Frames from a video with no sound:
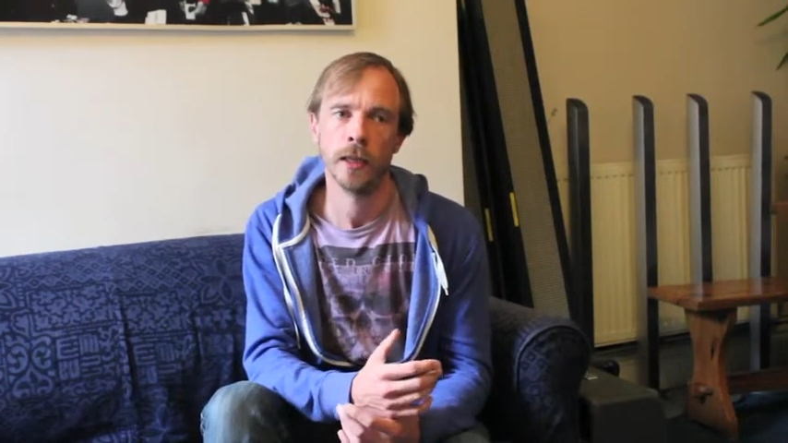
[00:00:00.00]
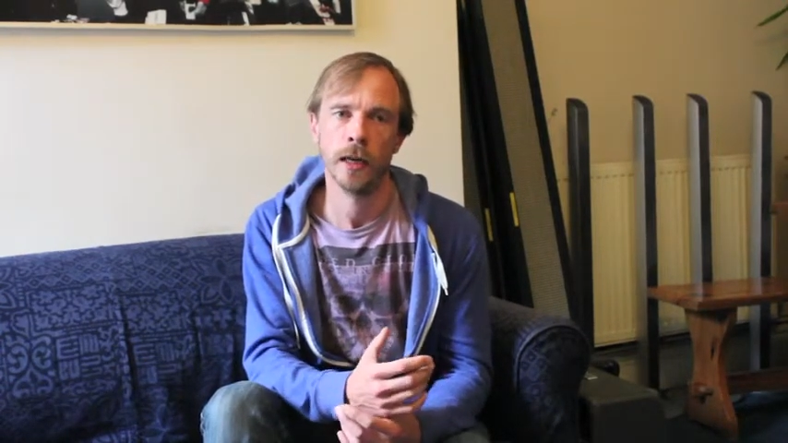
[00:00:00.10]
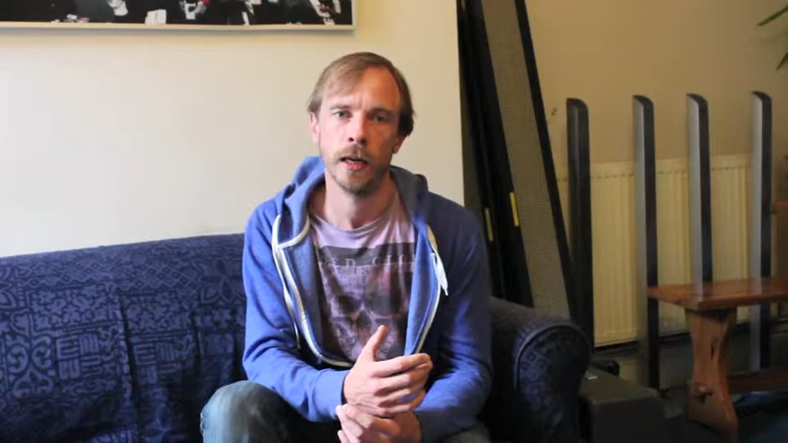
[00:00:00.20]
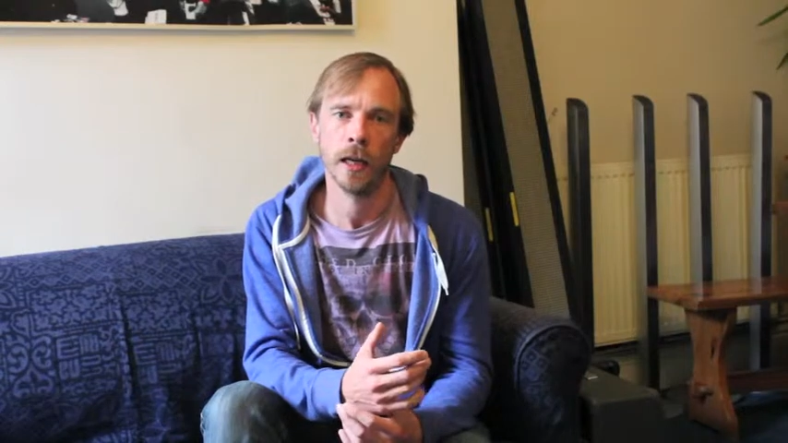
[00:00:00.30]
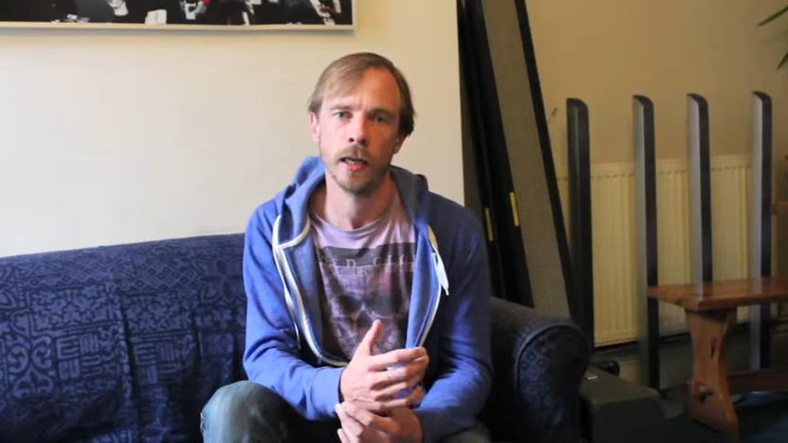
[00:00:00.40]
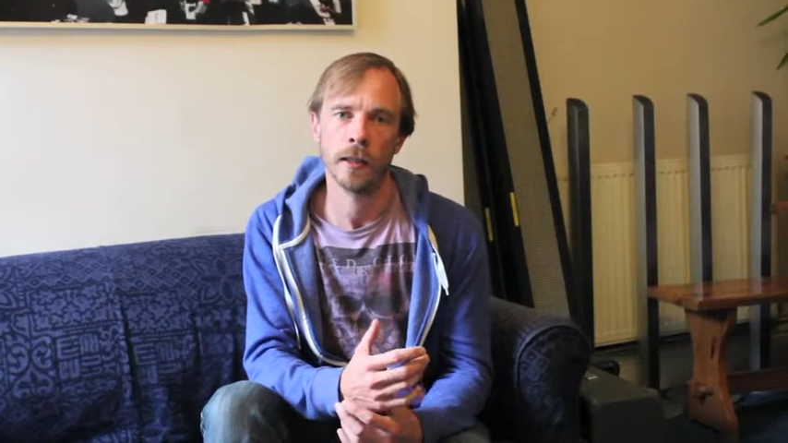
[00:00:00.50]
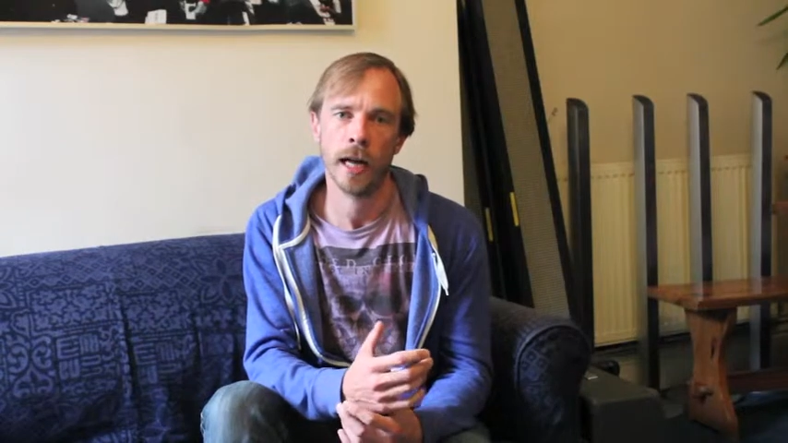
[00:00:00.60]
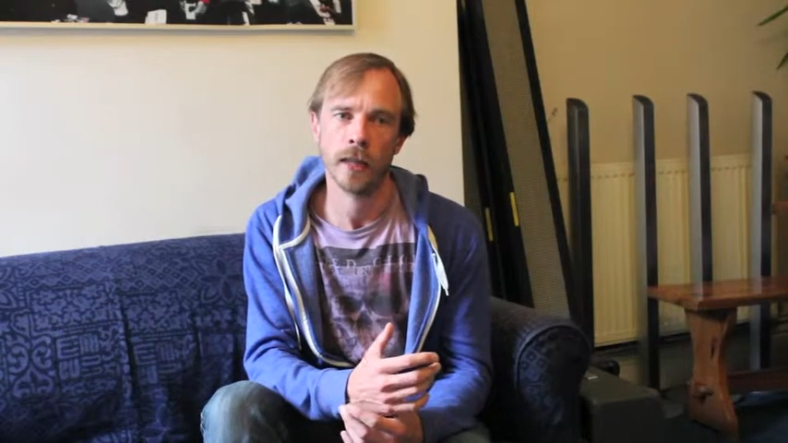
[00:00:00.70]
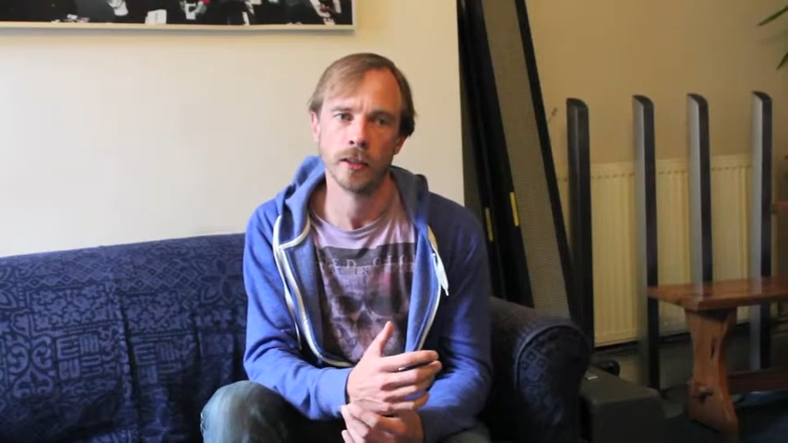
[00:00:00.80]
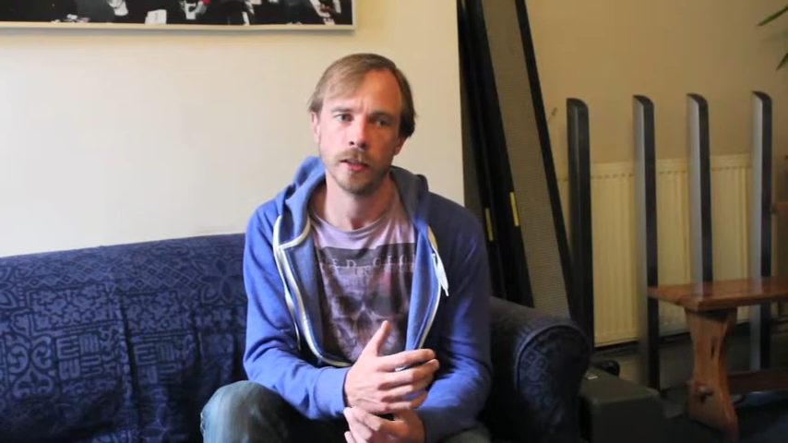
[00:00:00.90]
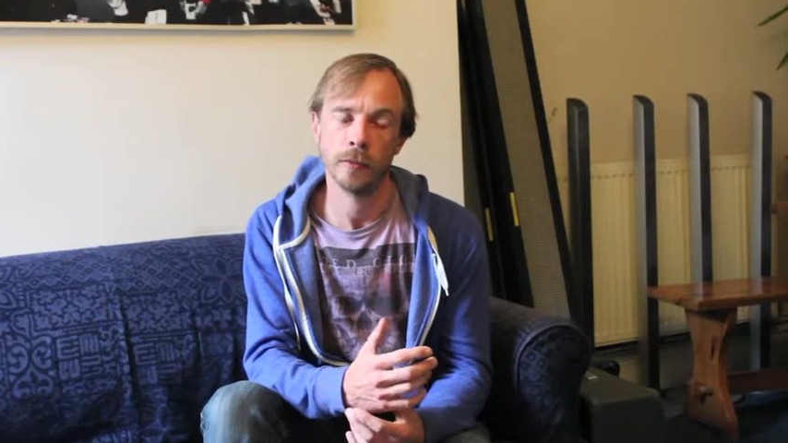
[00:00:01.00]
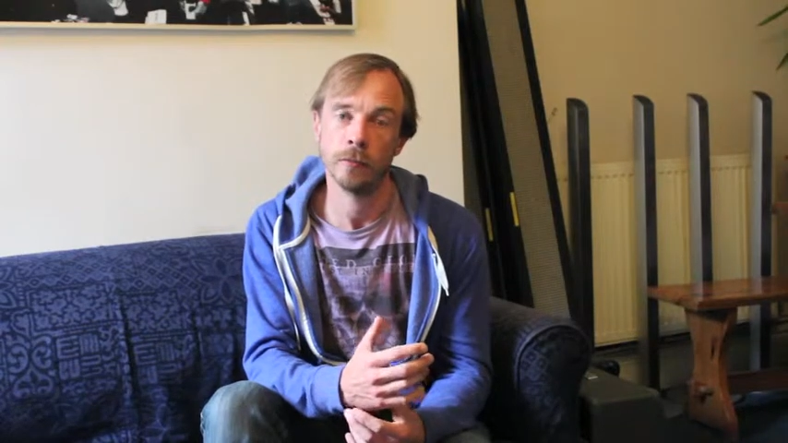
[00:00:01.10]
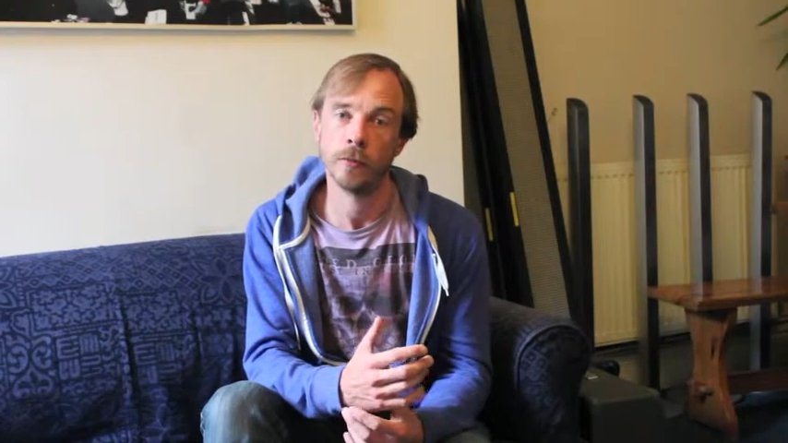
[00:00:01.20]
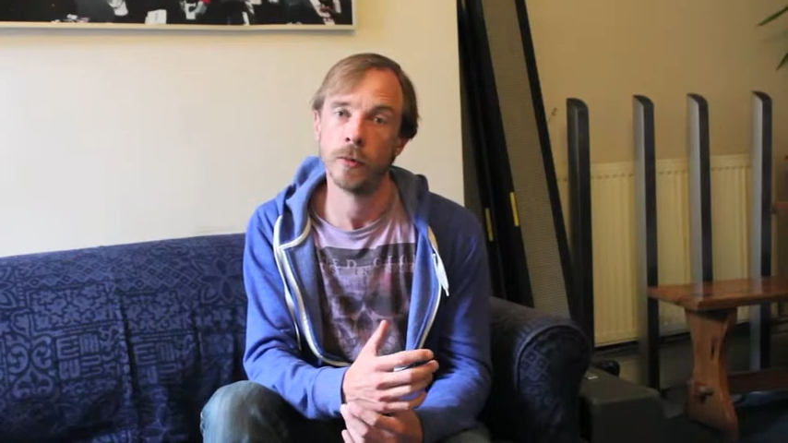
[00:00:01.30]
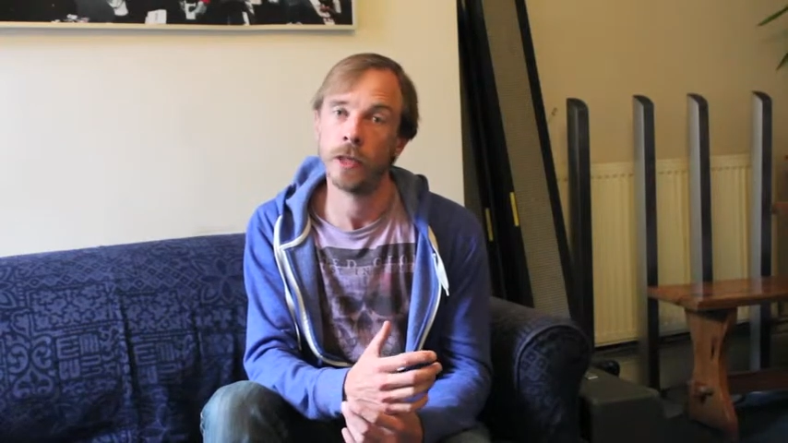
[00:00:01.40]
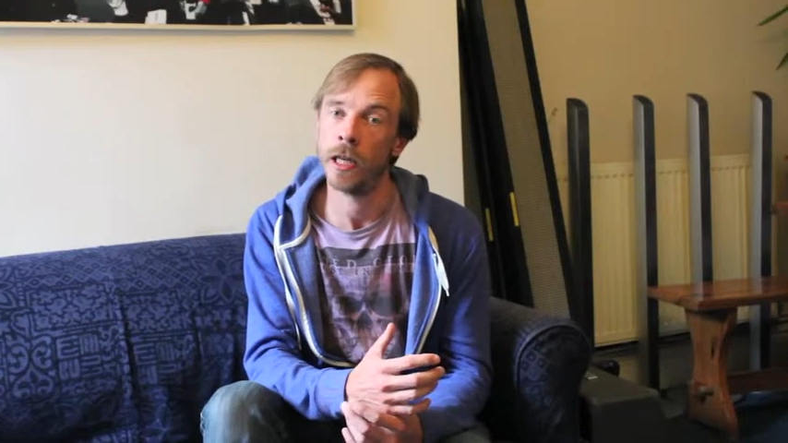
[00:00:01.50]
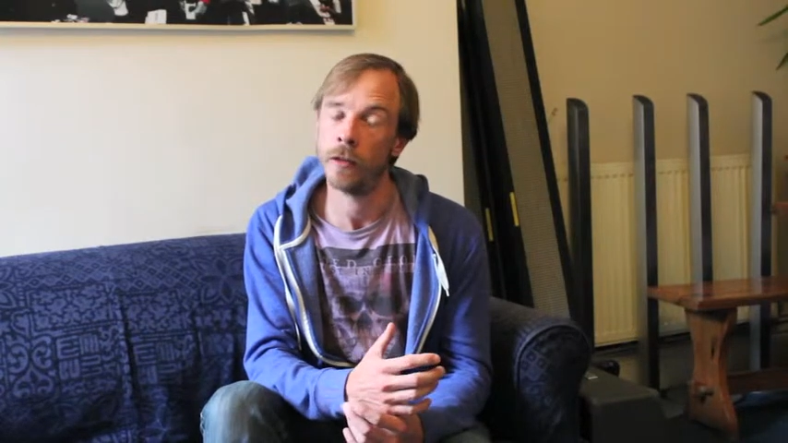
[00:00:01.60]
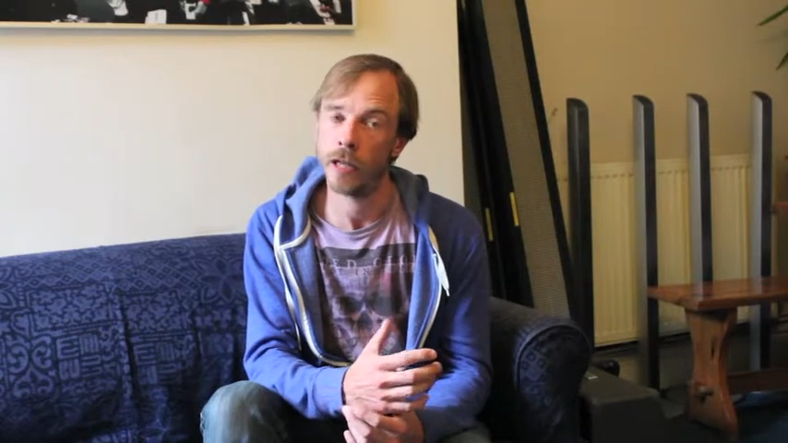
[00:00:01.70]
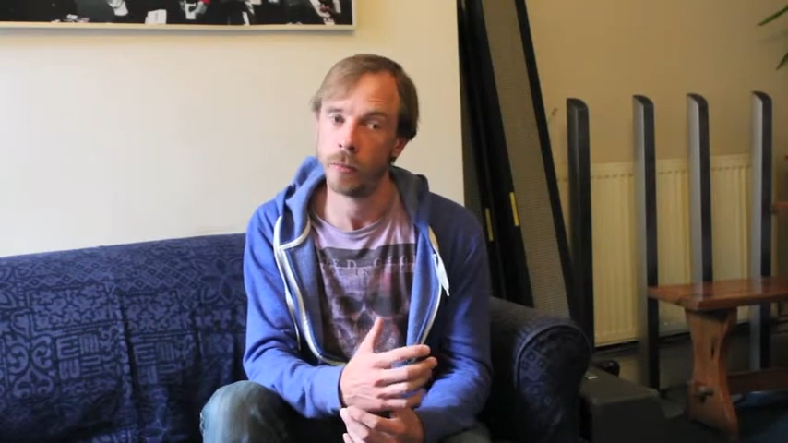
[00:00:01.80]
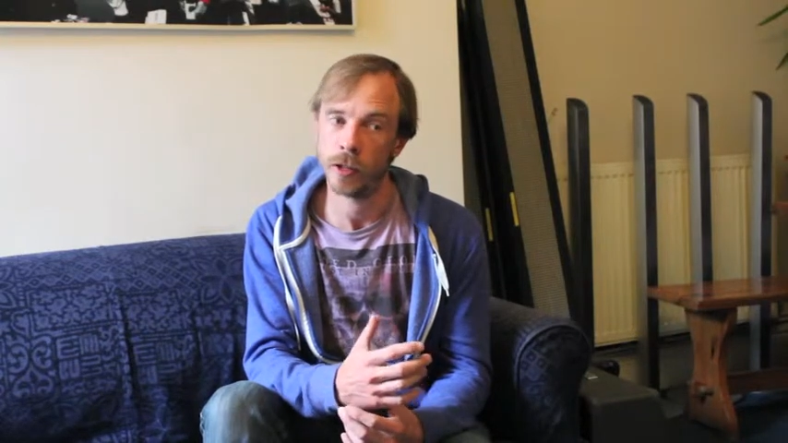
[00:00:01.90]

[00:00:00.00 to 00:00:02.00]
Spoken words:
and asked them if they'd